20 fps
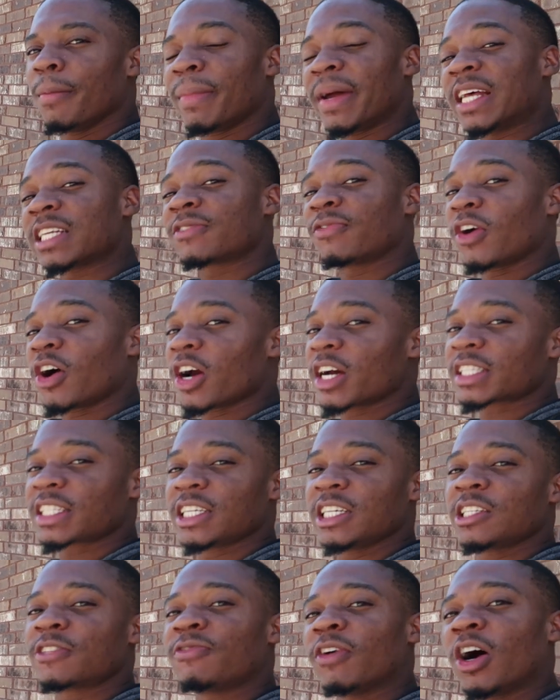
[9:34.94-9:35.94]
But as far as
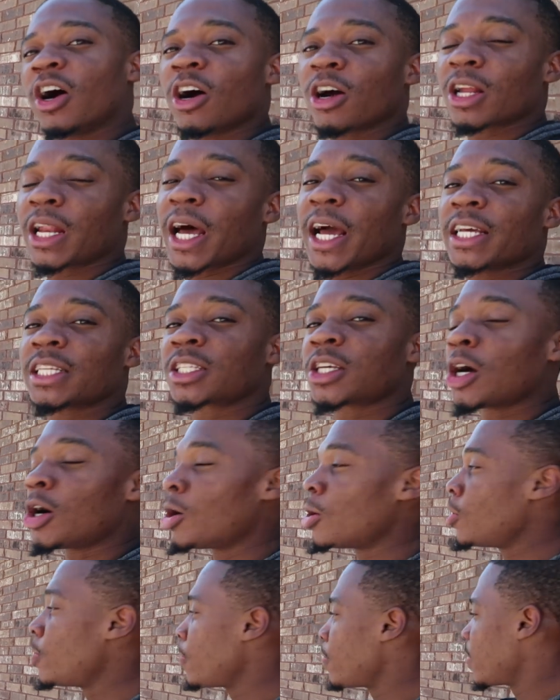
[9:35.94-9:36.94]
these fog lights
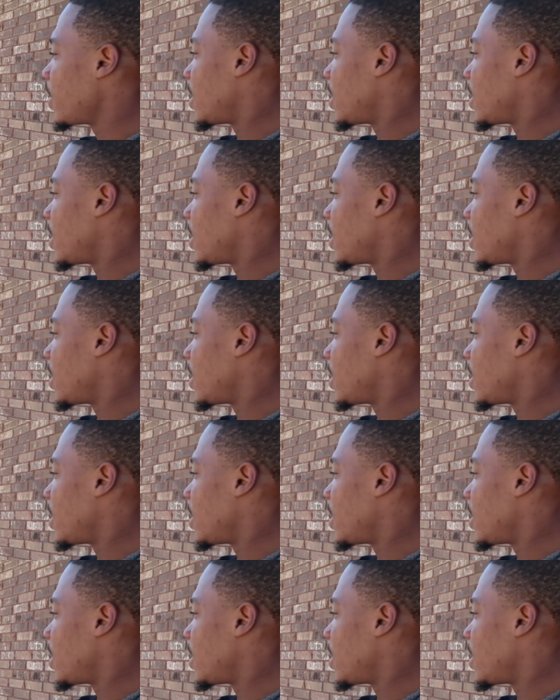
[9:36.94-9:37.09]
go,